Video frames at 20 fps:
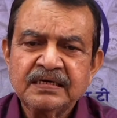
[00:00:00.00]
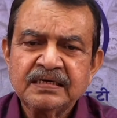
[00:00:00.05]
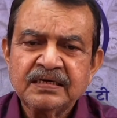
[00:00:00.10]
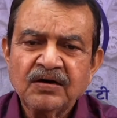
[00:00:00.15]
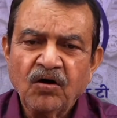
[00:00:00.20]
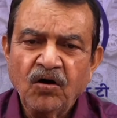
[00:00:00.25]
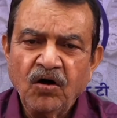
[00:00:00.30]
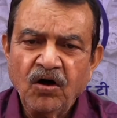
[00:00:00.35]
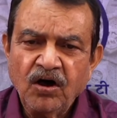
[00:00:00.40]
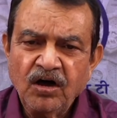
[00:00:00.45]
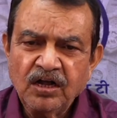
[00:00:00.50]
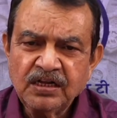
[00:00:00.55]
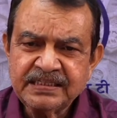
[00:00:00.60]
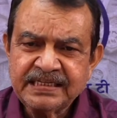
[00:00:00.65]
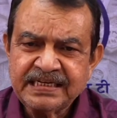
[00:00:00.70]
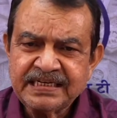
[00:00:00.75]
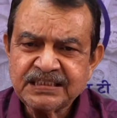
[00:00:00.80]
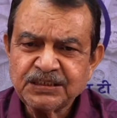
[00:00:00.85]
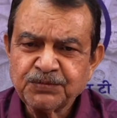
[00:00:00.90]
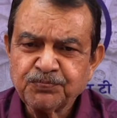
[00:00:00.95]
all
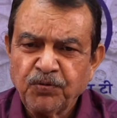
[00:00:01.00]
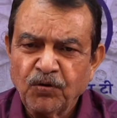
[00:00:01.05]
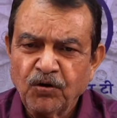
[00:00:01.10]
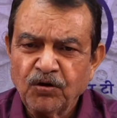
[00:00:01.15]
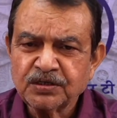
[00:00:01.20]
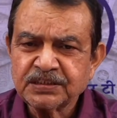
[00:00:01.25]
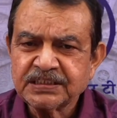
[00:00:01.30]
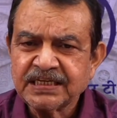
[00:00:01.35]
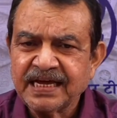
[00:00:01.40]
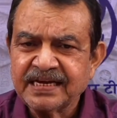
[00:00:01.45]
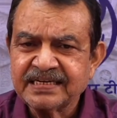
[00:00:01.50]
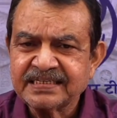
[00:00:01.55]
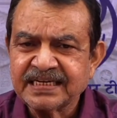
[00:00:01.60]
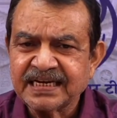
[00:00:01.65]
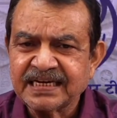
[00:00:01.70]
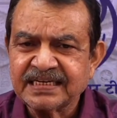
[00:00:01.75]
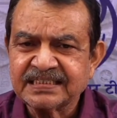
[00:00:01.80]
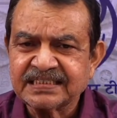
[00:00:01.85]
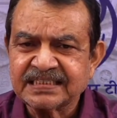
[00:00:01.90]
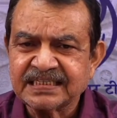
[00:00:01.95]
these four
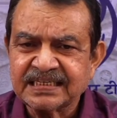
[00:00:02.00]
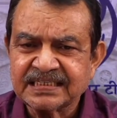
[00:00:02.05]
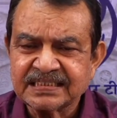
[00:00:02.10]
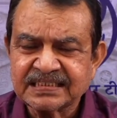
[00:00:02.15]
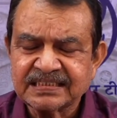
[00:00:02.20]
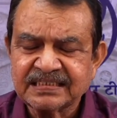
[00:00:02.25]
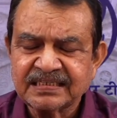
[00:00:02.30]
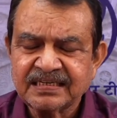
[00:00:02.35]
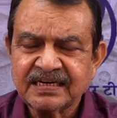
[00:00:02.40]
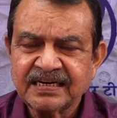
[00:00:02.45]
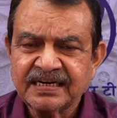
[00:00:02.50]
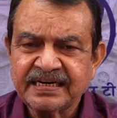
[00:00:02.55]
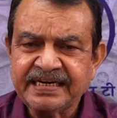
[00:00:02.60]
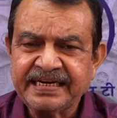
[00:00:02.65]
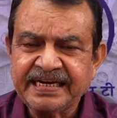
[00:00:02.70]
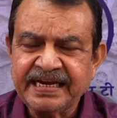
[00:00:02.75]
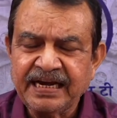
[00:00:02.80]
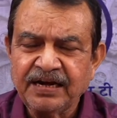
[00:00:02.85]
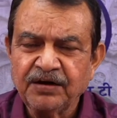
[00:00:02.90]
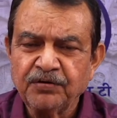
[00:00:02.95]
sentences
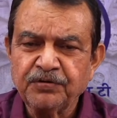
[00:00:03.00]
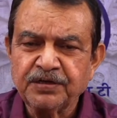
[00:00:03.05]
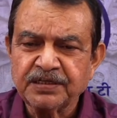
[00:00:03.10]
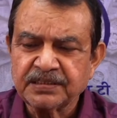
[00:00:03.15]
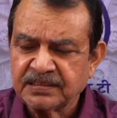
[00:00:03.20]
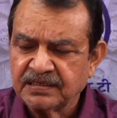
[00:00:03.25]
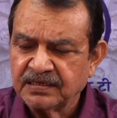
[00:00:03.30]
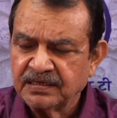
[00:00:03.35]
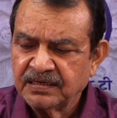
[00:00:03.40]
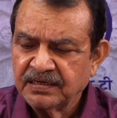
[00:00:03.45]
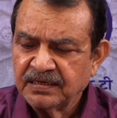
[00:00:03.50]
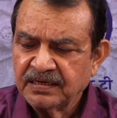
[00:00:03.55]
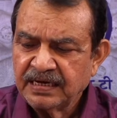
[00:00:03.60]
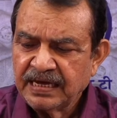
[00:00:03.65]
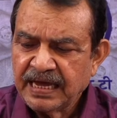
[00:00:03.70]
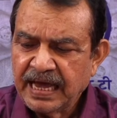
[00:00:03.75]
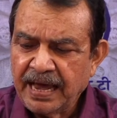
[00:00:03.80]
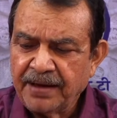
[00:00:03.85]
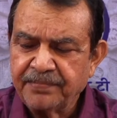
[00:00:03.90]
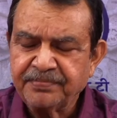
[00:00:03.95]
deal with
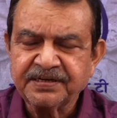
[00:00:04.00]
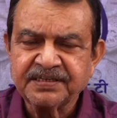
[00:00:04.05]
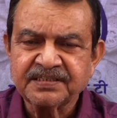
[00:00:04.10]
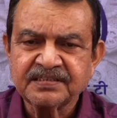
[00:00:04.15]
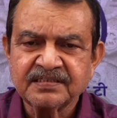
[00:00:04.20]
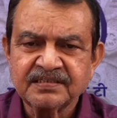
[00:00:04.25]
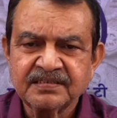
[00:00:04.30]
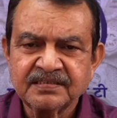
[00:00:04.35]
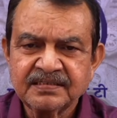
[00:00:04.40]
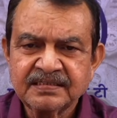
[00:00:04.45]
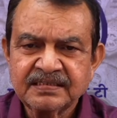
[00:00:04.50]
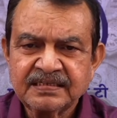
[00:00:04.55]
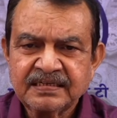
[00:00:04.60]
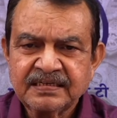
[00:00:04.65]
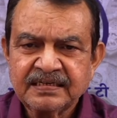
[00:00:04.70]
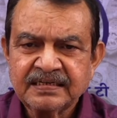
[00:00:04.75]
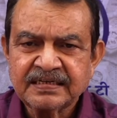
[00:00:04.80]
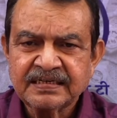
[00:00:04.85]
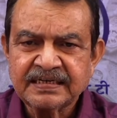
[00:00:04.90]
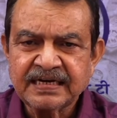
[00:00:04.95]
habit.
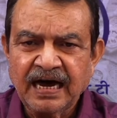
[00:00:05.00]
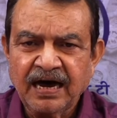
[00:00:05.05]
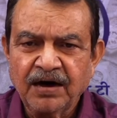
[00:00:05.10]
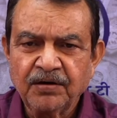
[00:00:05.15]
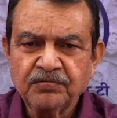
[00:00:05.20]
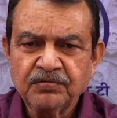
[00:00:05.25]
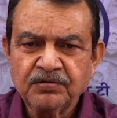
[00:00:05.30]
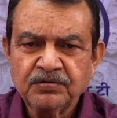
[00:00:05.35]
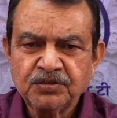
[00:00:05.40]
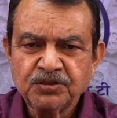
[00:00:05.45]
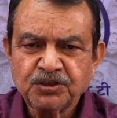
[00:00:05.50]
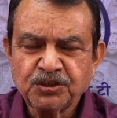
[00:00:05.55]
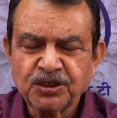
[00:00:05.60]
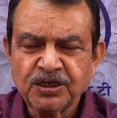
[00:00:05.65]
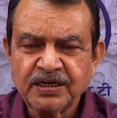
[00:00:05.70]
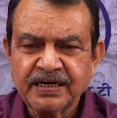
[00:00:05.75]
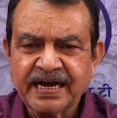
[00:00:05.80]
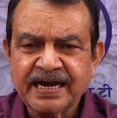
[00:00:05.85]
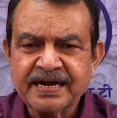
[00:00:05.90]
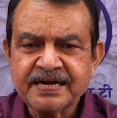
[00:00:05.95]
Now,
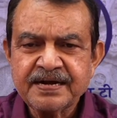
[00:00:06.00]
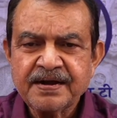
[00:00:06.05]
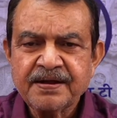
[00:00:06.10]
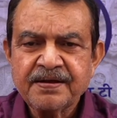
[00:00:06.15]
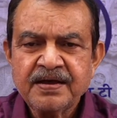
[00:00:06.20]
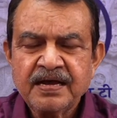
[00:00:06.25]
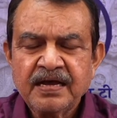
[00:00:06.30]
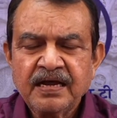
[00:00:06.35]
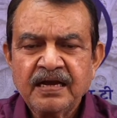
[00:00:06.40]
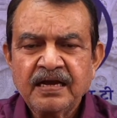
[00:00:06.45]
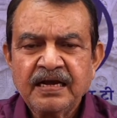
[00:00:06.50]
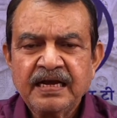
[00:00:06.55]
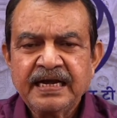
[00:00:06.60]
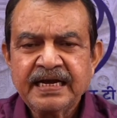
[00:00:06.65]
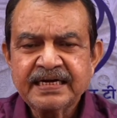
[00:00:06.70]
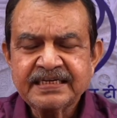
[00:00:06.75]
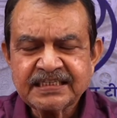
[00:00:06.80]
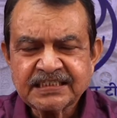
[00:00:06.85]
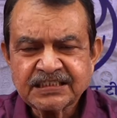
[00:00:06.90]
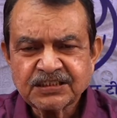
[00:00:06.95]
children,
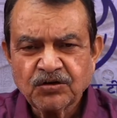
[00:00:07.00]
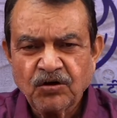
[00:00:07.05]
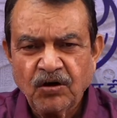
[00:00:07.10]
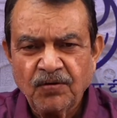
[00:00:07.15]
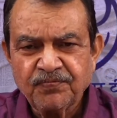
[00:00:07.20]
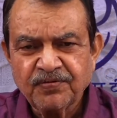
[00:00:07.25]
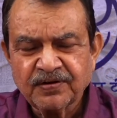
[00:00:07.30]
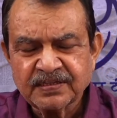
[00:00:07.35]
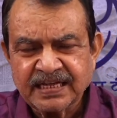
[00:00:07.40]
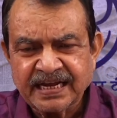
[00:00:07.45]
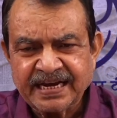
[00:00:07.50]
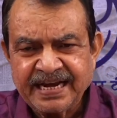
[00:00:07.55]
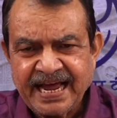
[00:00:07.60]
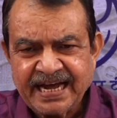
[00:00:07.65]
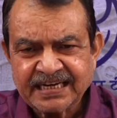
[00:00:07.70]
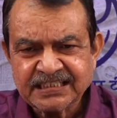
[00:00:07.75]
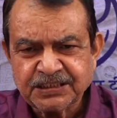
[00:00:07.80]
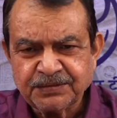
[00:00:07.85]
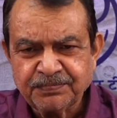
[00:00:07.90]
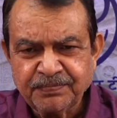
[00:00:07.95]
let us go for the
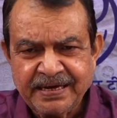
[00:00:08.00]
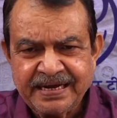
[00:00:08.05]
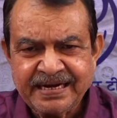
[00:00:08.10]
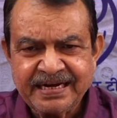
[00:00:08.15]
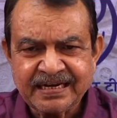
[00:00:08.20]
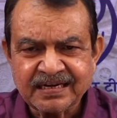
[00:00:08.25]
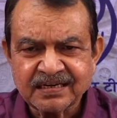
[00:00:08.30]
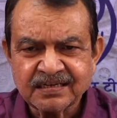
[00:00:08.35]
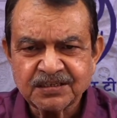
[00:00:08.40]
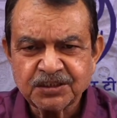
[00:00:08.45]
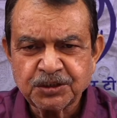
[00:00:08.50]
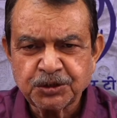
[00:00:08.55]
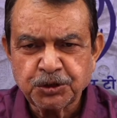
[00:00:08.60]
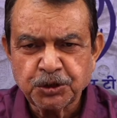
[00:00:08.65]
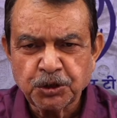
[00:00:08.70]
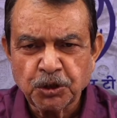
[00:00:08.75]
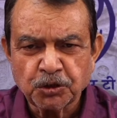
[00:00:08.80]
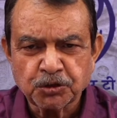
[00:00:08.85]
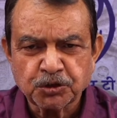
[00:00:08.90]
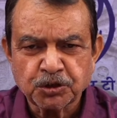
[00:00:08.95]
next meaning,
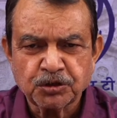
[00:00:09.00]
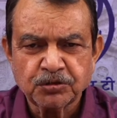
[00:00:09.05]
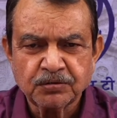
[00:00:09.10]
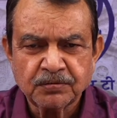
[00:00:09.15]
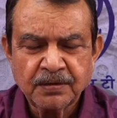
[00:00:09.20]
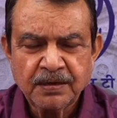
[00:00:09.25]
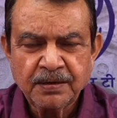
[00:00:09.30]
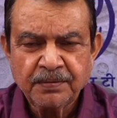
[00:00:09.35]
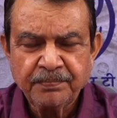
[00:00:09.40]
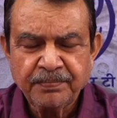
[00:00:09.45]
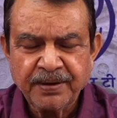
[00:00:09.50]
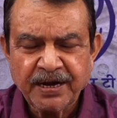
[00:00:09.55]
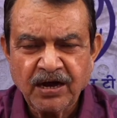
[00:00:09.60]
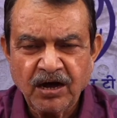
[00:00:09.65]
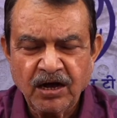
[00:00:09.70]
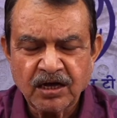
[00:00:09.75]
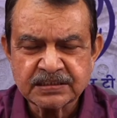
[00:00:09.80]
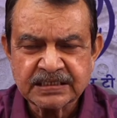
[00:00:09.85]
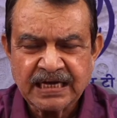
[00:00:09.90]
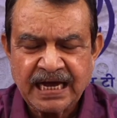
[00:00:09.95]
truth.
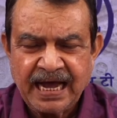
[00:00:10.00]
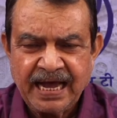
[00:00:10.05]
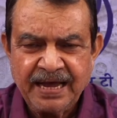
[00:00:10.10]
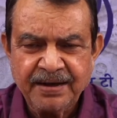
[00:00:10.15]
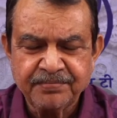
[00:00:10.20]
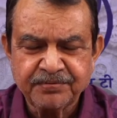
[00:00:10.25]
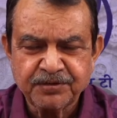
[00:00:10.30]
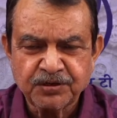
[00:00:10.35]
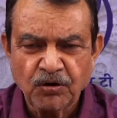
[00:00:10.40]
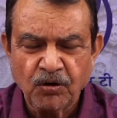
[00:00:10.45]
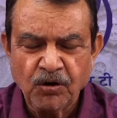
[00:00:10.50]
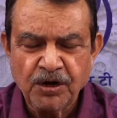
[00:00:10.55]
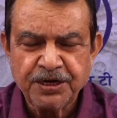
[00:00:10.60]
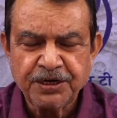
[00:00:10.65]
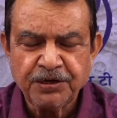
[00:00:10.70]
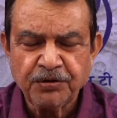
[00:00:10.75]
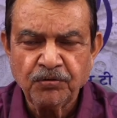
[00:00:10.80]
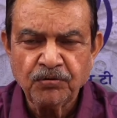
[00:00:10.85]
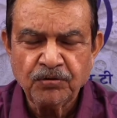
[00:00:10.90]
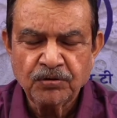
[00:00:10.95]
Because I have told
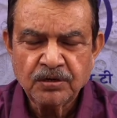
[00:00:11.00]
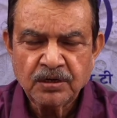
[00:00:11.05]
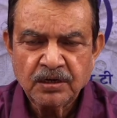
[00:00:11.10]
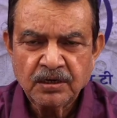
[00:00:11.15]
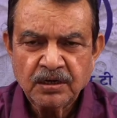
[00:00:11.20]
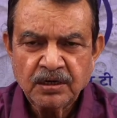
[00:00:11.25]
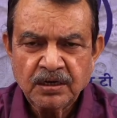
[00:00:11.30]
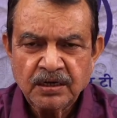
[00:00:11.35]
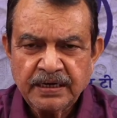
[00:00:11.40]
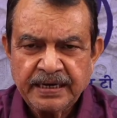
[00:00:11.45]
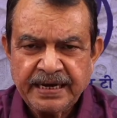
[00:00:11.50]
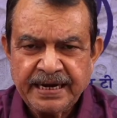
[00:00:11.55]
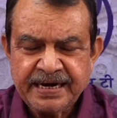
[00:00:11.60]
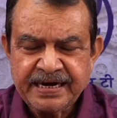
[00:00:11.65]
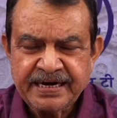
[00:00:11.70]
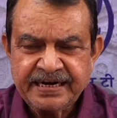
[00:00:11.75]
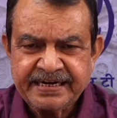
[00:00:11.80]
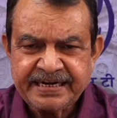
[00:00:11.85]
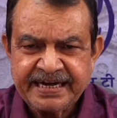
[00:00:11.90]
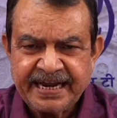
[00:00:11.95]
you,
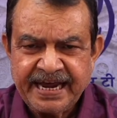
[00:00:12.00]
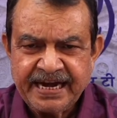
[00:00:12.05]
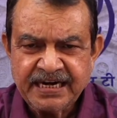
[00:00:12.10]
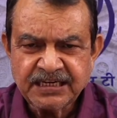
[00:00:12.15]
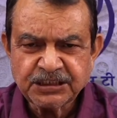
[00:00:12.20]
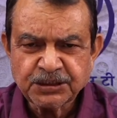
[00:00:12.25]
in tense